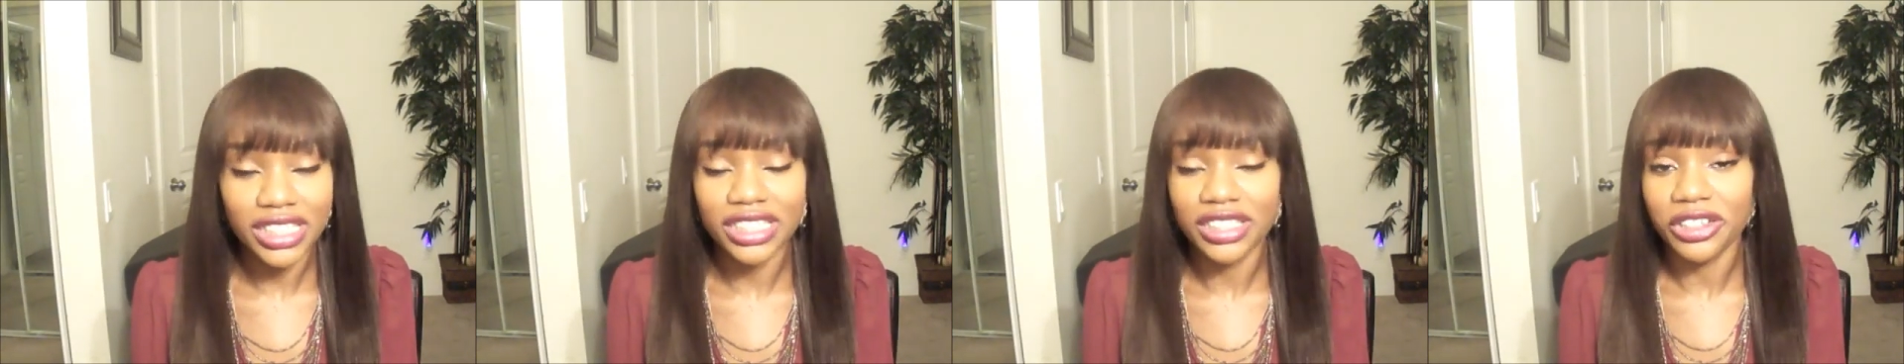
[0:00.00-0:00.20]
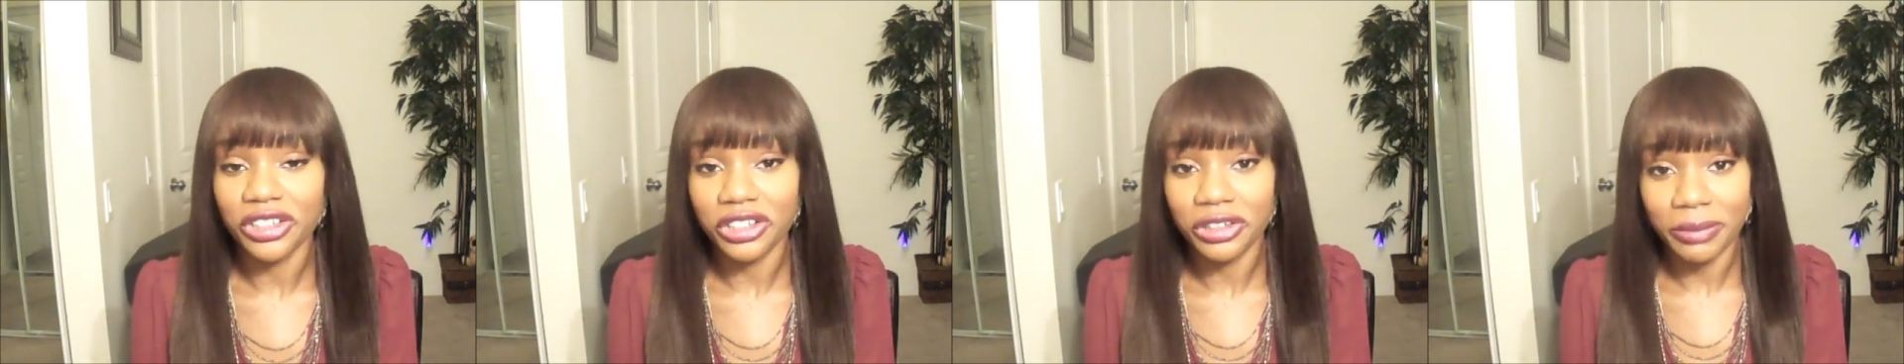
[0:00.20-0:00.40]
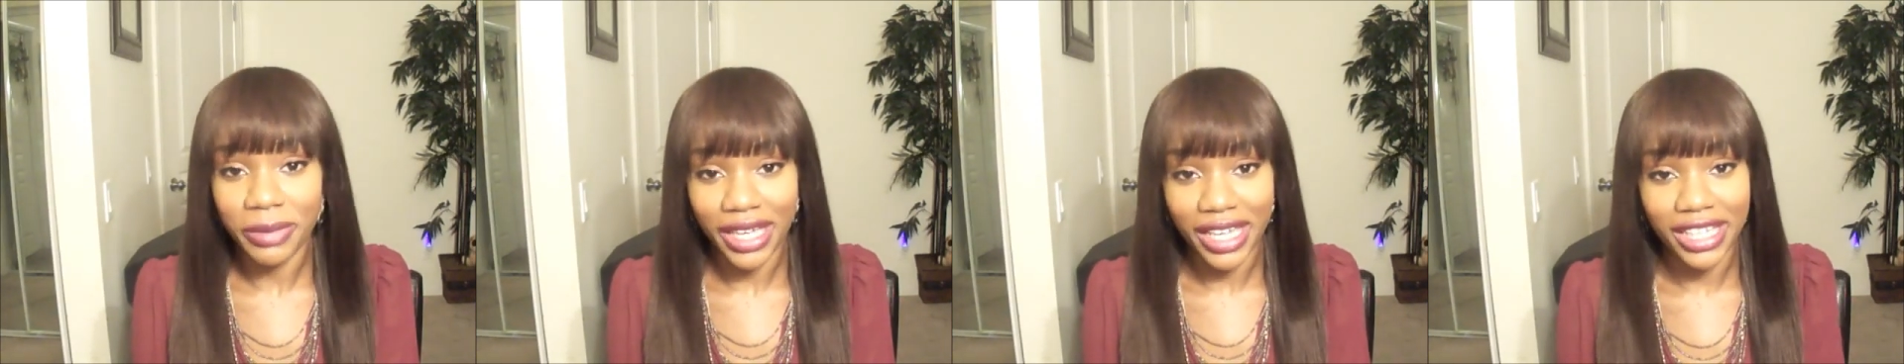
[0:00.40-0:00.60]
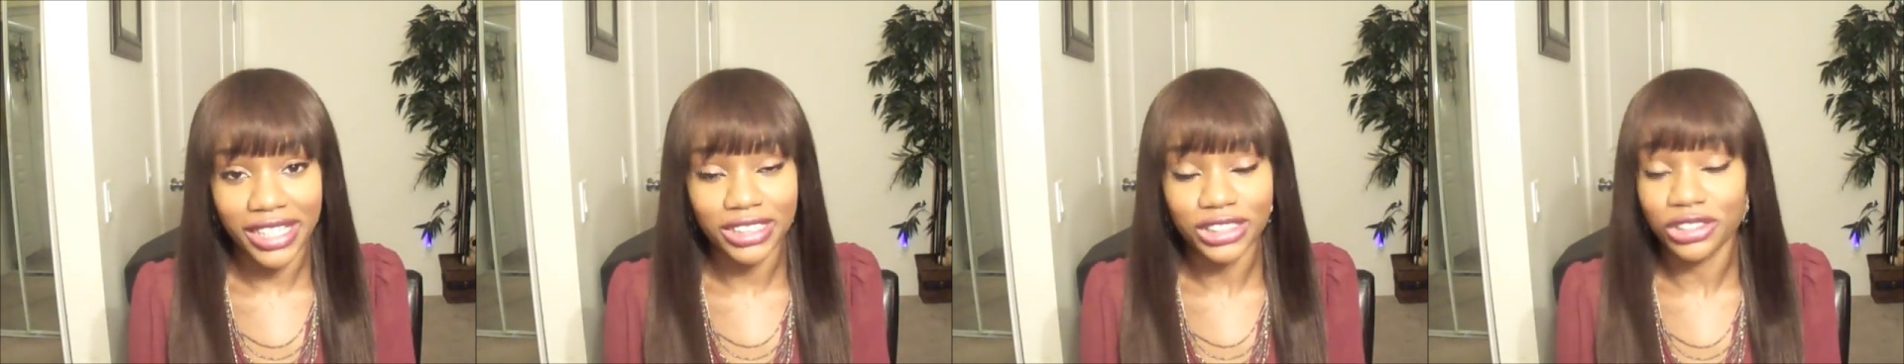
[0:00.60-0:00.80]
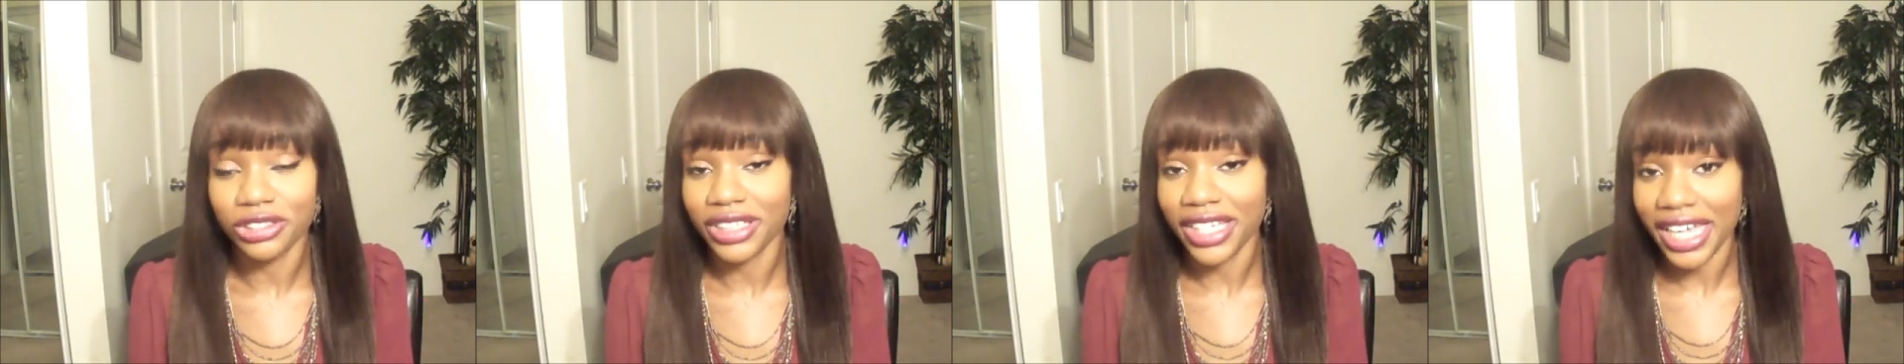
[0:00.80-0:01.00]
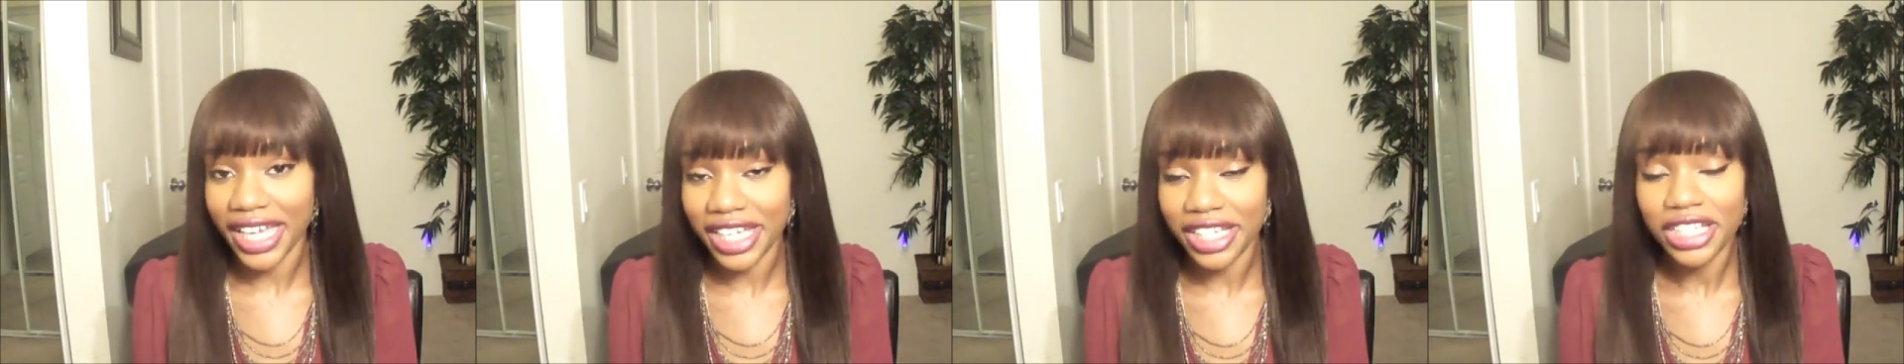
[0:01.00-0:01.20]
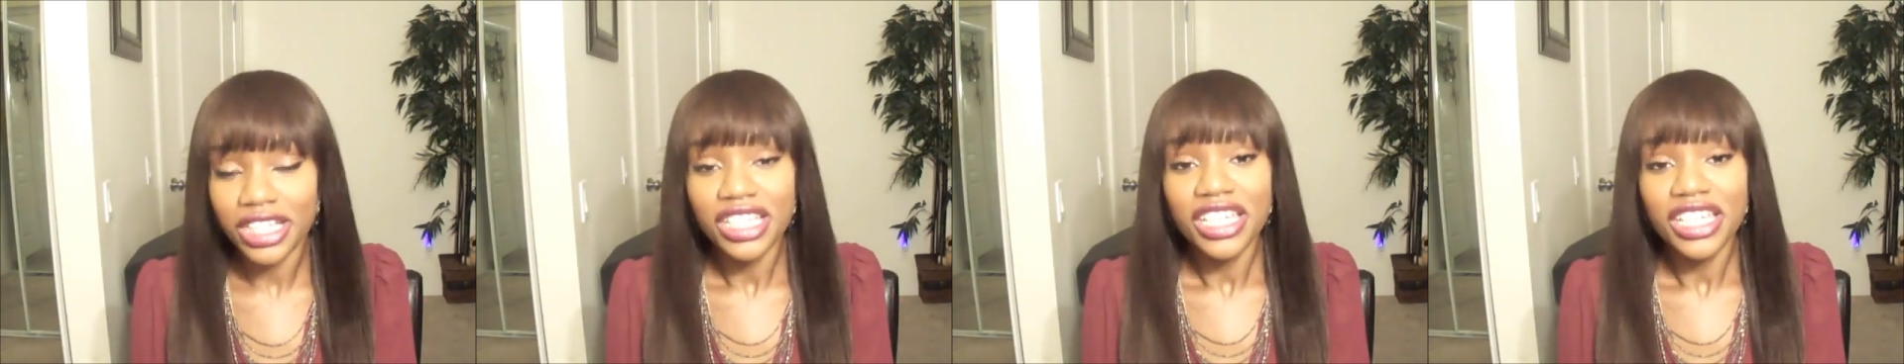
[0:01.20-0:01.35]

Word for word: and her page, okay?